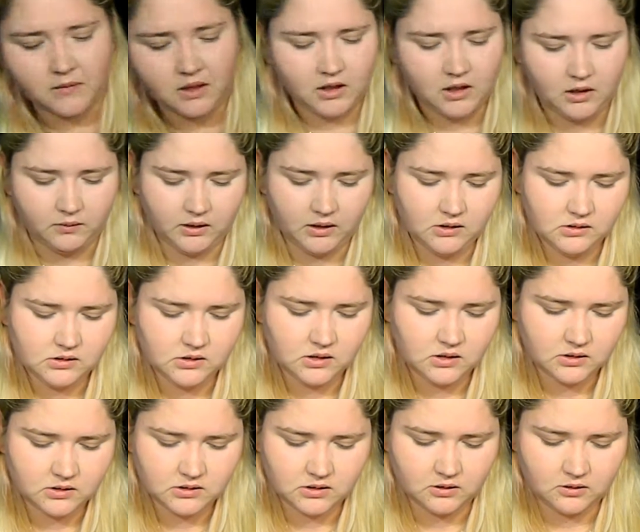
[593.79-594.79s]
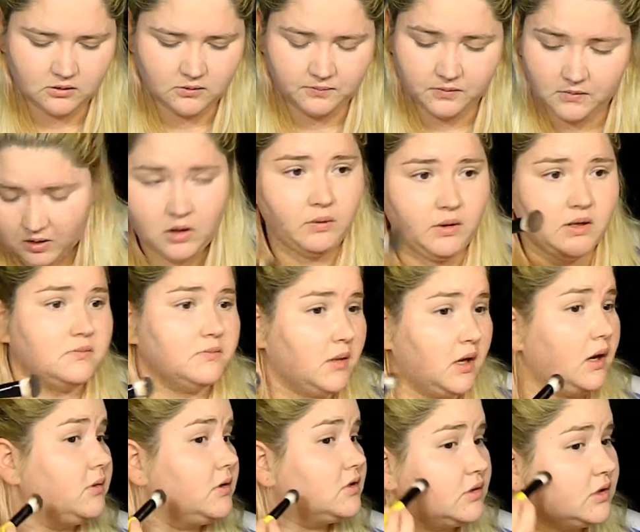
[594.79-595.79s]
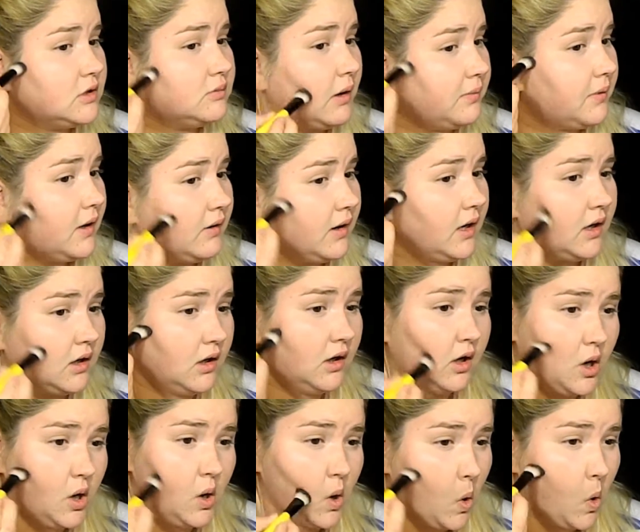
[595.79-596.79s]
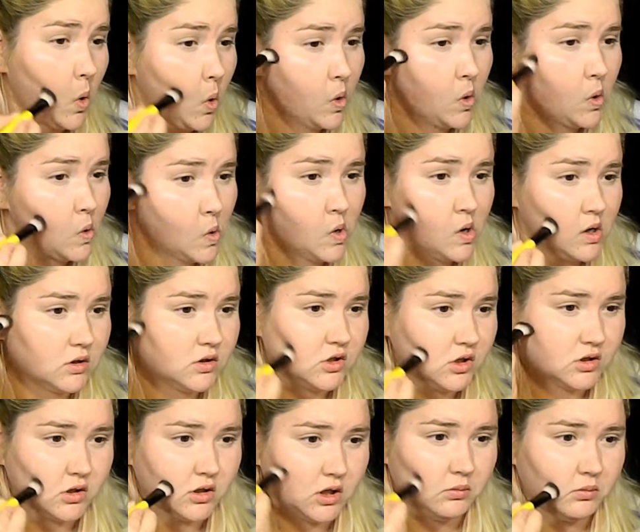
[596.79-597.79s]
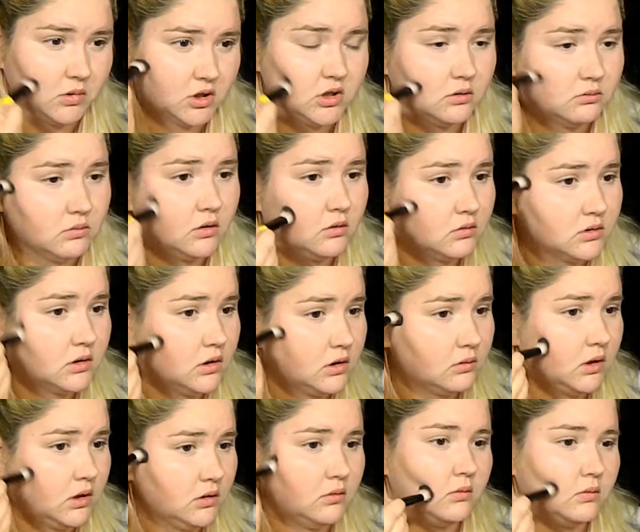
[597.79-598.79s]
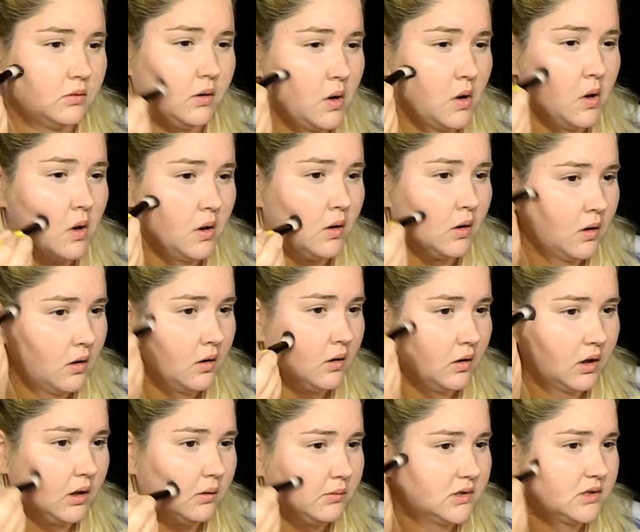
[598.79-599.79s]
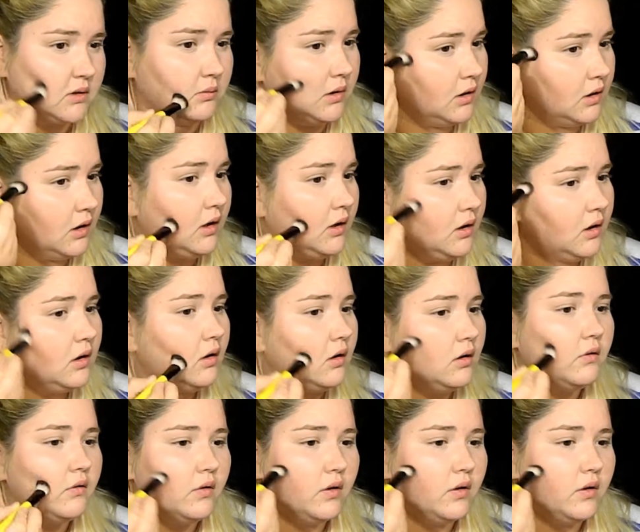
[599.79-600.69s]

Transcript: Anyways, I'm just going to put that right in here, chisel out my cheekbones a little bit, Give me some love.